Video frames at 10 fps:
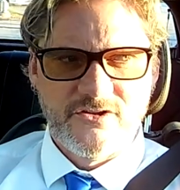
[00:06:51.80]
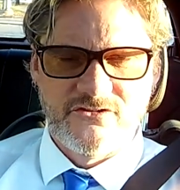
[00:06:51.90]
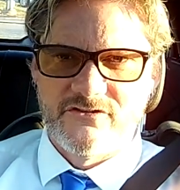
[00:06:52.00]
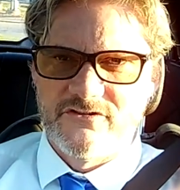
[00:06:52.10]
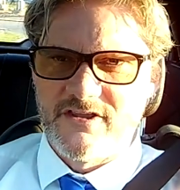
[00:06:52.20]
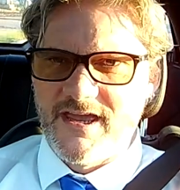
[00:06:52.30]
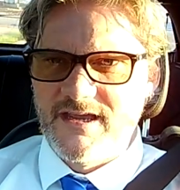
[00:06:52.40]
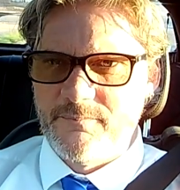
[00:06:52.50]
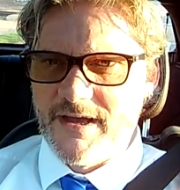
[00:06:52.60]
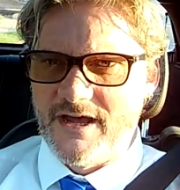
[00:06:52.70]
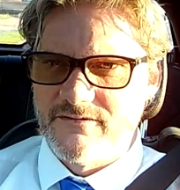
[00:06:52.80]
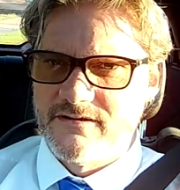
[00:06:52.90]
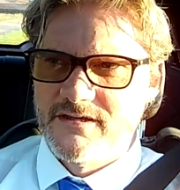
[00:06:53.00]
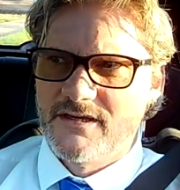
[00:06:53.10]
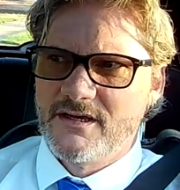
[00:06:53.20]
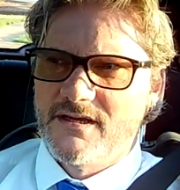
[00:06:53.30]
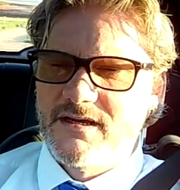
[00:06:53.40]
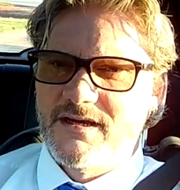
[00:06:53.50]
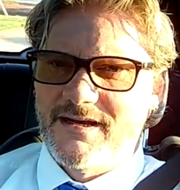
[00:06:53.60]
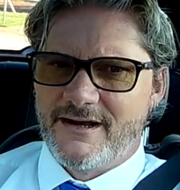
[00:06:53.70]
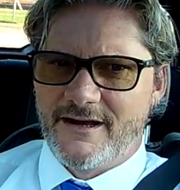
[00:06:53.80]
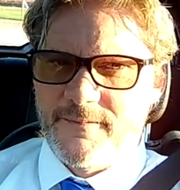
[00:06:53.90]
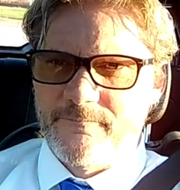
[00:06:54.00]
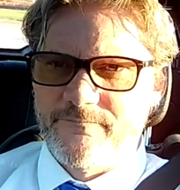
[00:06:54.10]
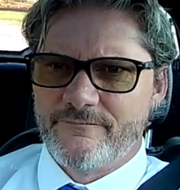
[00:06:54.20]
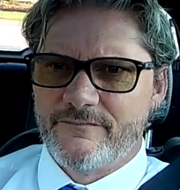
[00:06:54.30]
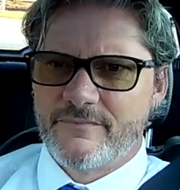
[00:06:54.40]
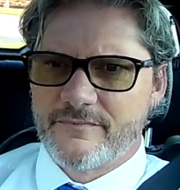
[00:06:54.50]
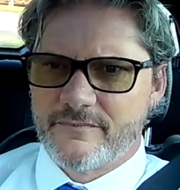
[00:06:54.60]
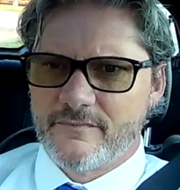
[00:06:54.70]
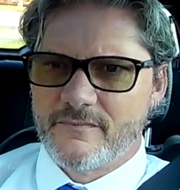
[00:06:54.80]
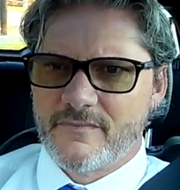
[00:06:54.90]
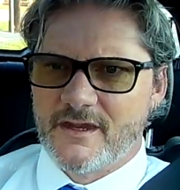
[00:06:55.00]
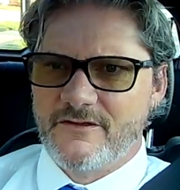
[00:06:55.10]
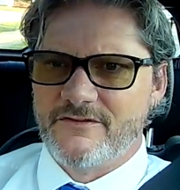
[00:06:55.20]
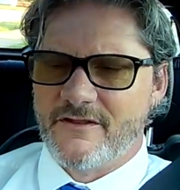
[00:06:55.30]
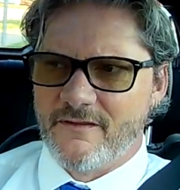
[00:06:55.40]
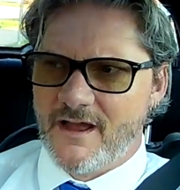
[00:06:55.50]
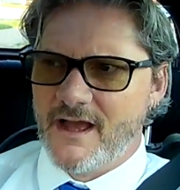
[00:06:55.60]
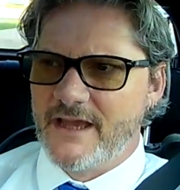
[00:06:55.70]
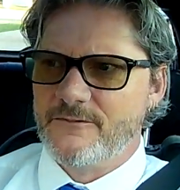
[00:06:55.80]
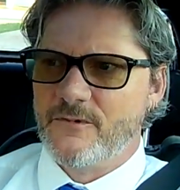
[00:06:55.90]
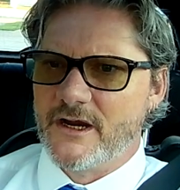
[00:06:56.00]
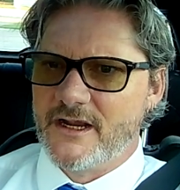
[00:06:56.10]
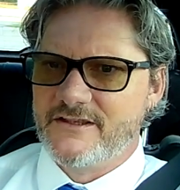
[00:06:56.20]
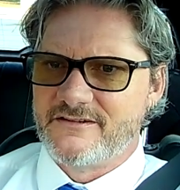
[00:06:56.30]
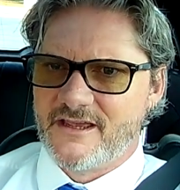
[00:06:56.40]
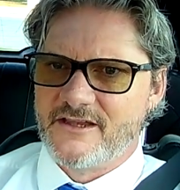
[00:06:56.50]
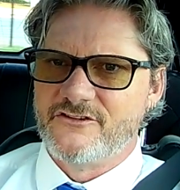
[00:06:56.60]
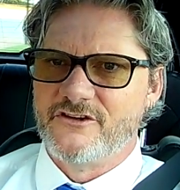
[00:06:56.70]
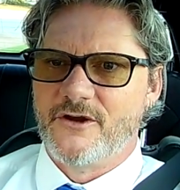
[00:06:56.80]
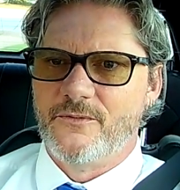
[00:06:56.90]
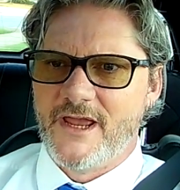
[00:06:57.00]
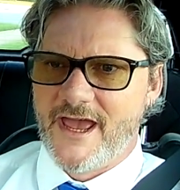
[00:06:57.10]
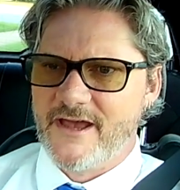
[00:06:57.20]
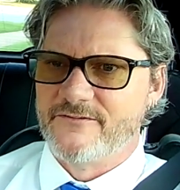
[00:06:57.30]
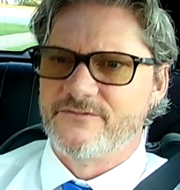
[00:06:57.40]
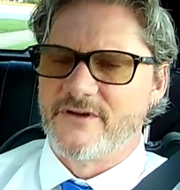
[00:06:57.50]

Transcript: is saying about the line where he says, we have